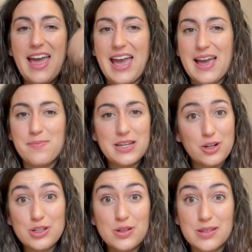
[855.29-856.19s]
and be
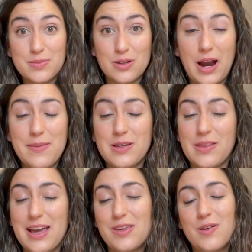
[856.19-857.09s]
sure to subscribe so
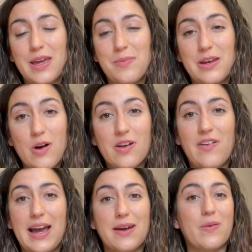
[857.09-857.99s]
that you can be
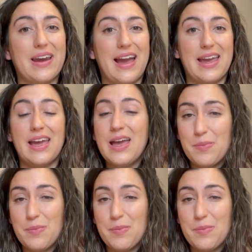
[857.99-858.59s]
notified when I